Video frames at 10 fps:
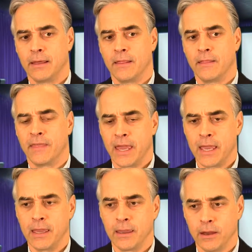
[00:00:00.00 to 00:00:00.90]

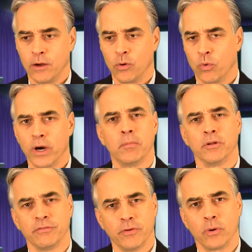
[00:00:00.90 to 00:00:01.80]
they were
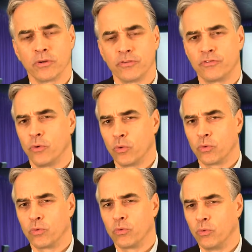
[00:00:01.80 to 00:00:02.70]
able to focus
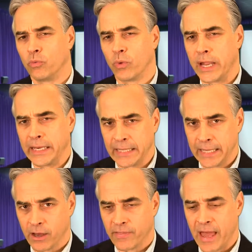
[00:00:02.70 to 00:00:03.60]
so
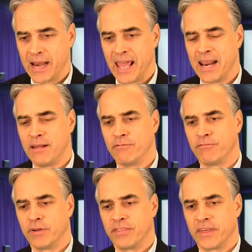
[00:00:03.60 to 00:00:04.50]
greatly on that, and
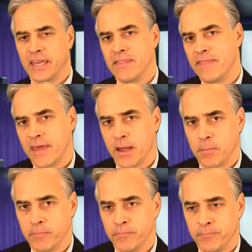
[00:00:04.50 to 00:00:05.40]
everything in
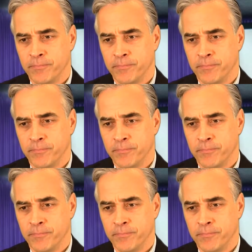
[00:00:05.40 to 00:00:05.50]
them,